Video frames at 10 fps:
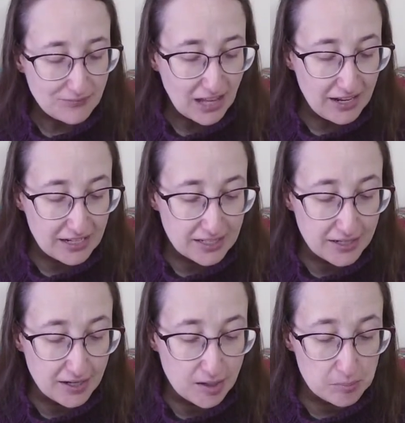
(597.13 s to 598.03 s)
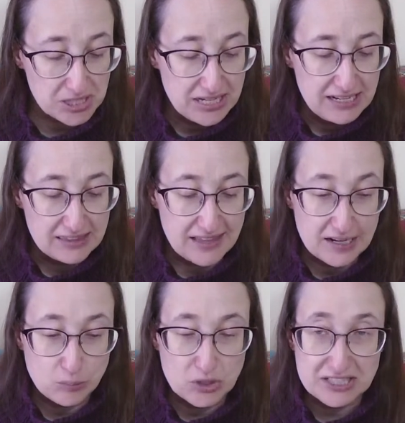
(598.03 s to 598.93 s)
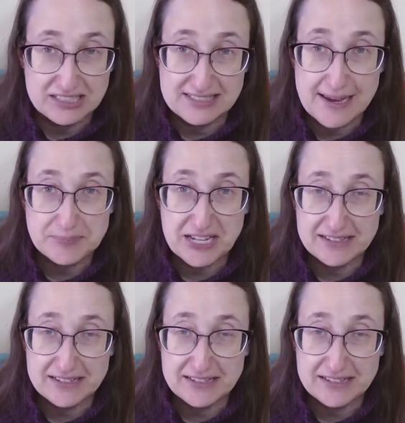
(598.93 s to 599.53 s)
and they will accept